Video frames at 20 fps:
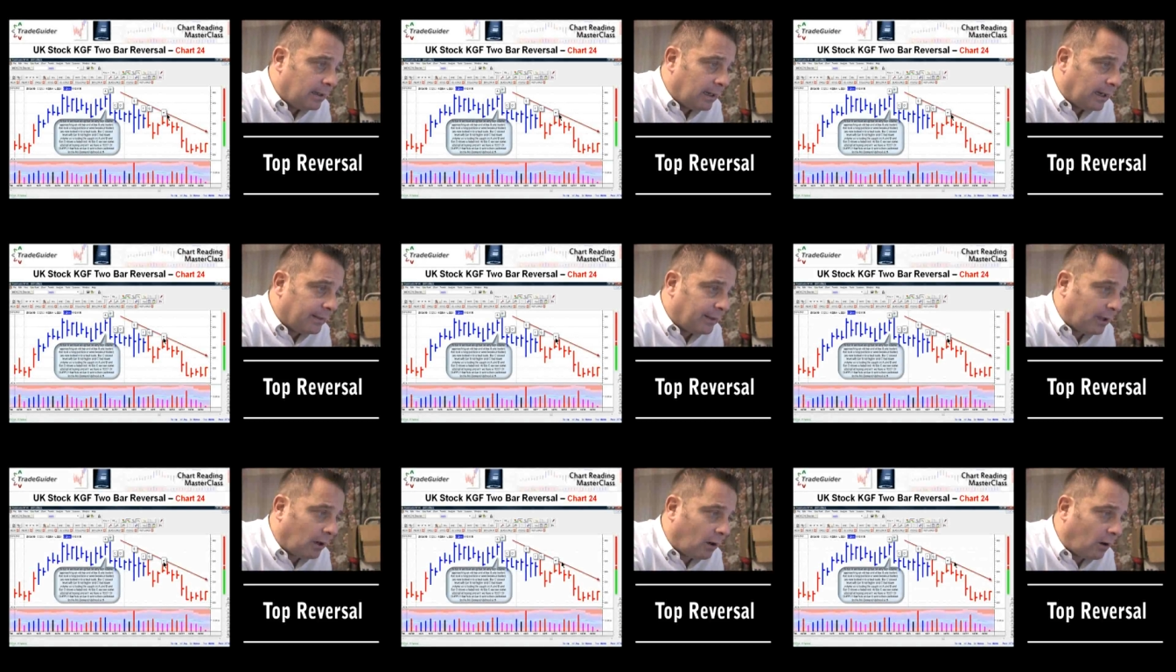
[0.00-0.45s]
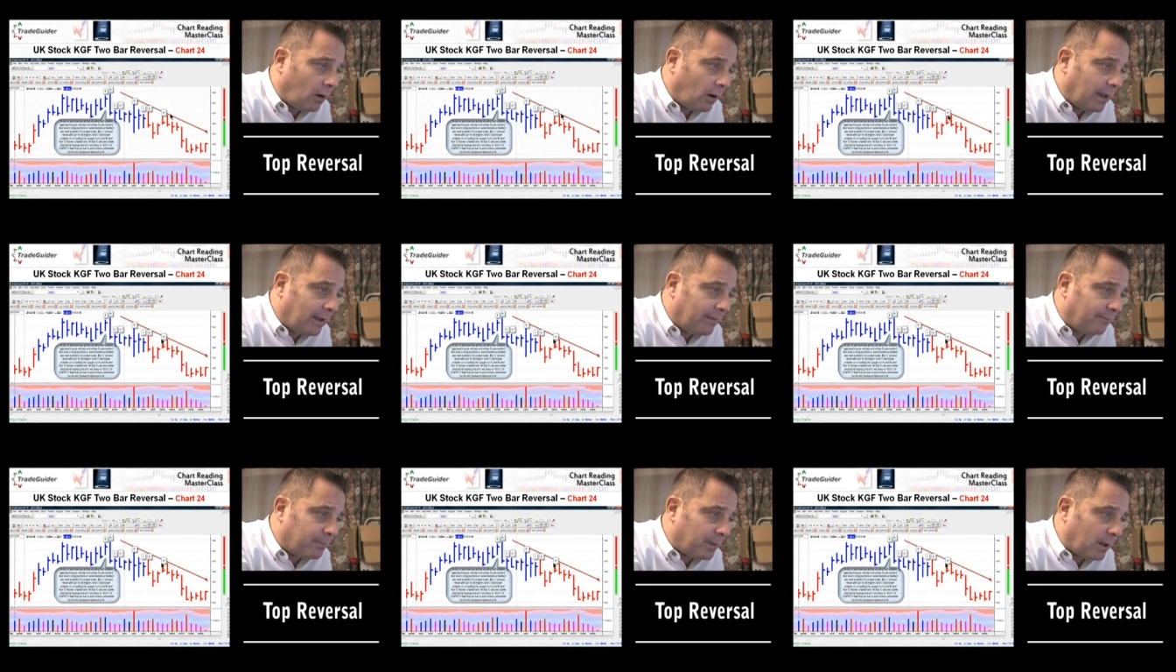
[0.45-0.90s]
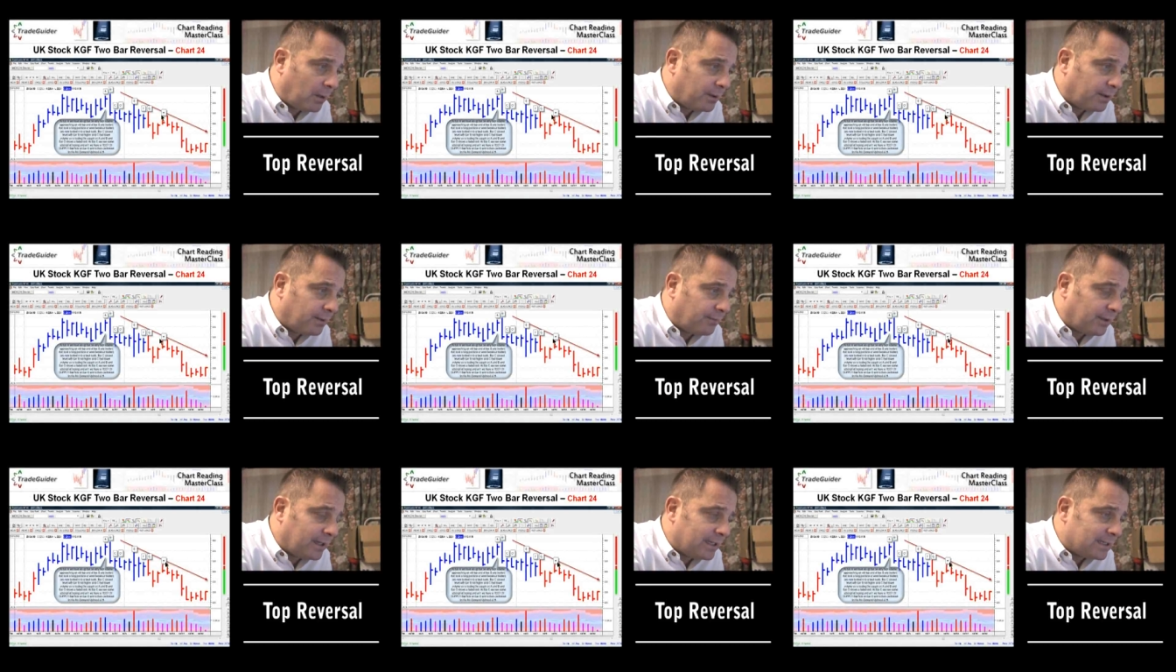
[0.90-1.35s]
and the high of
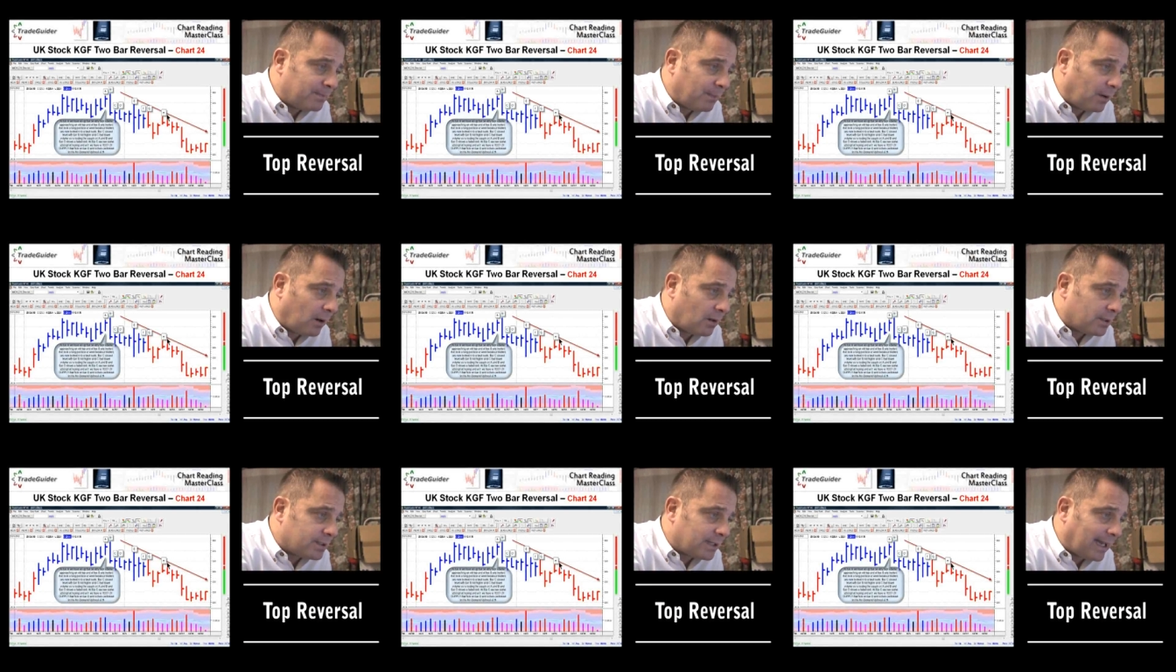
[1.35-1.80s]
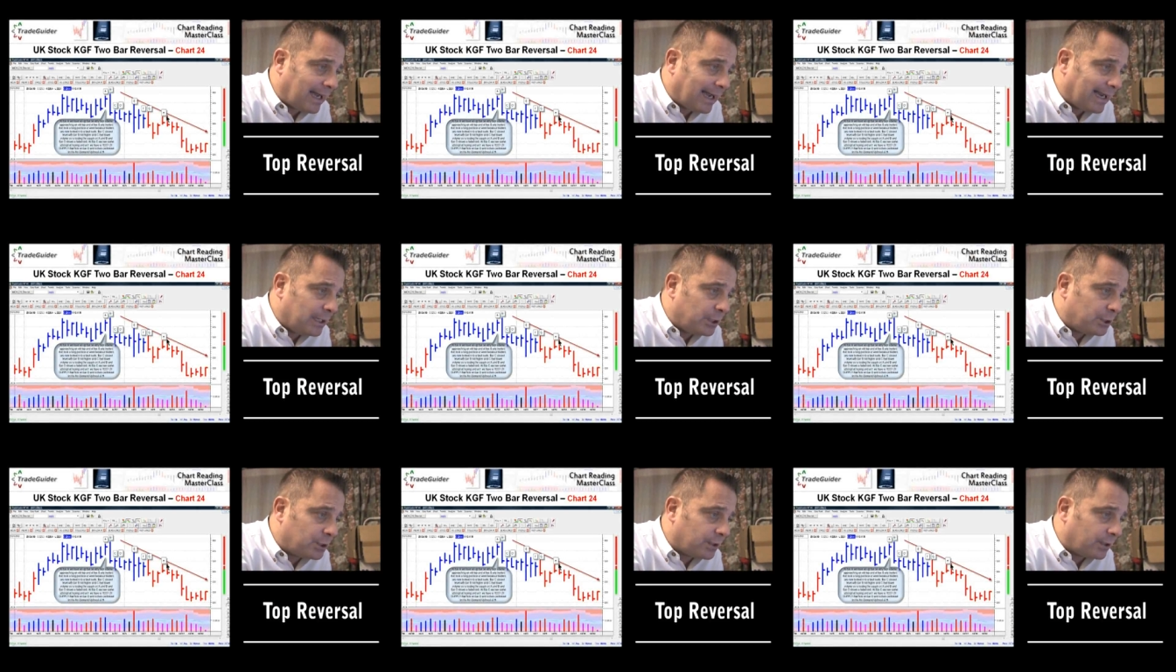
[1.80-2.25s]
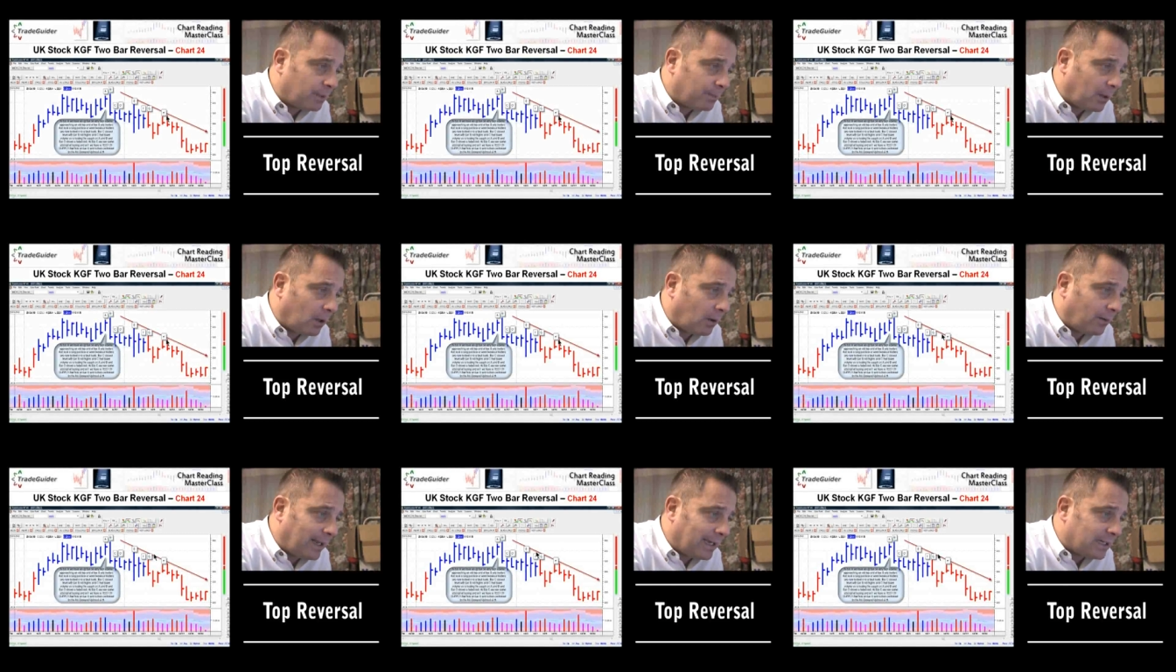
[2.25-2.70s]
both of these bars at H and the
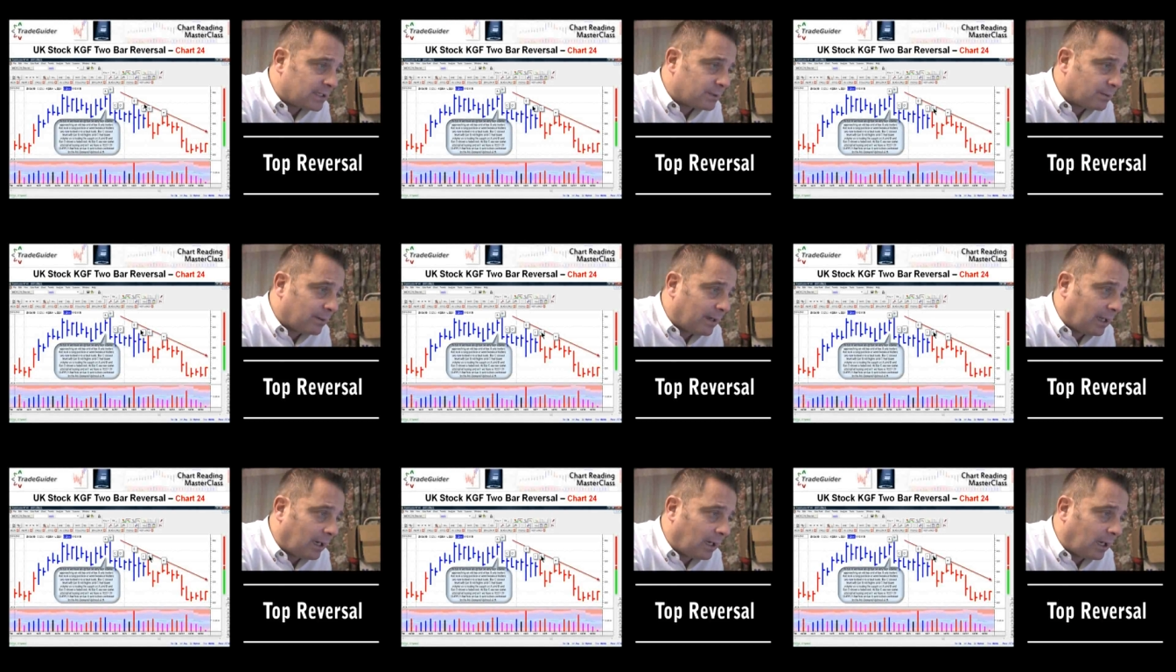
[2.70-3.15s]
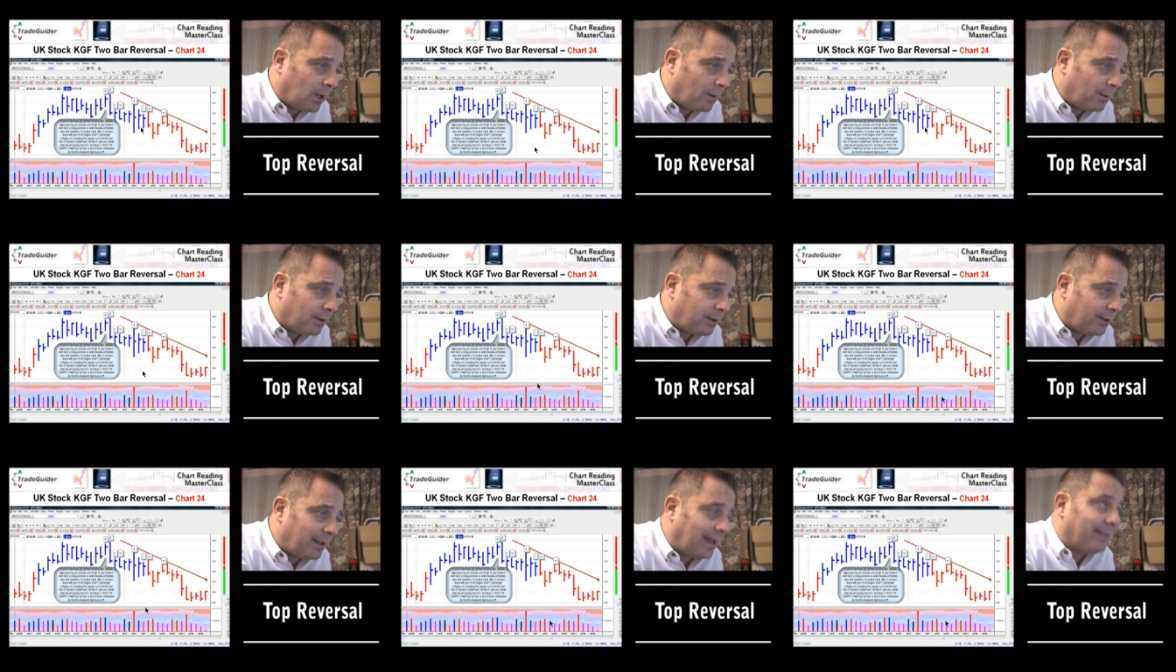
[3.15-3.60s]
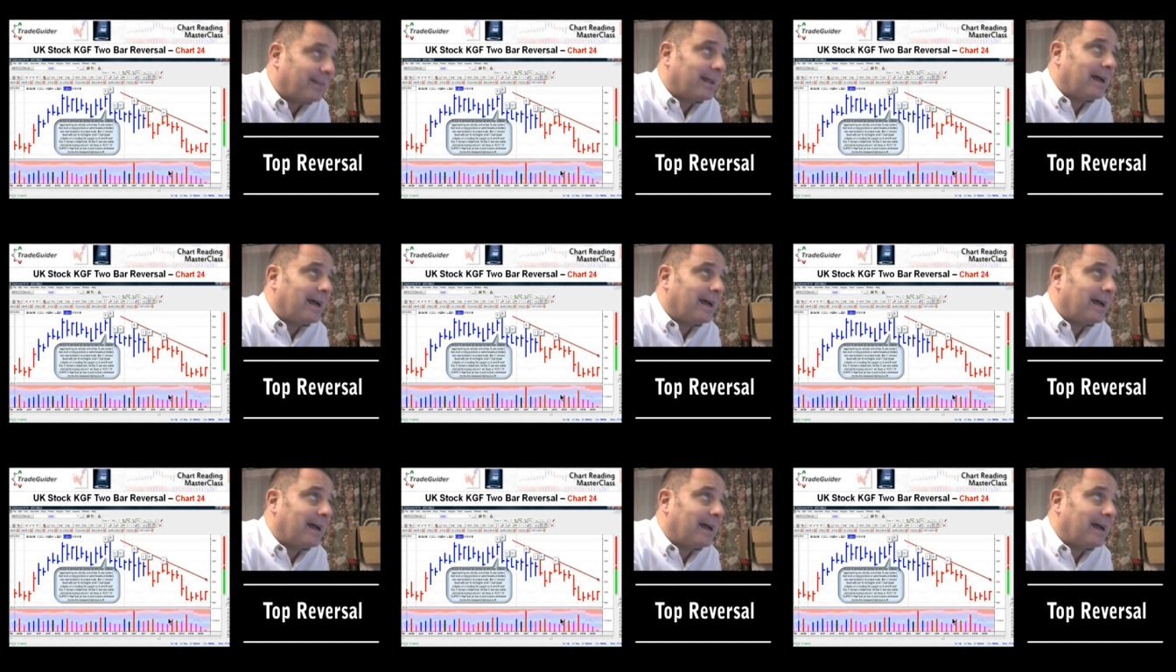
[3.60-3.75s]
bar next to it are lower than that.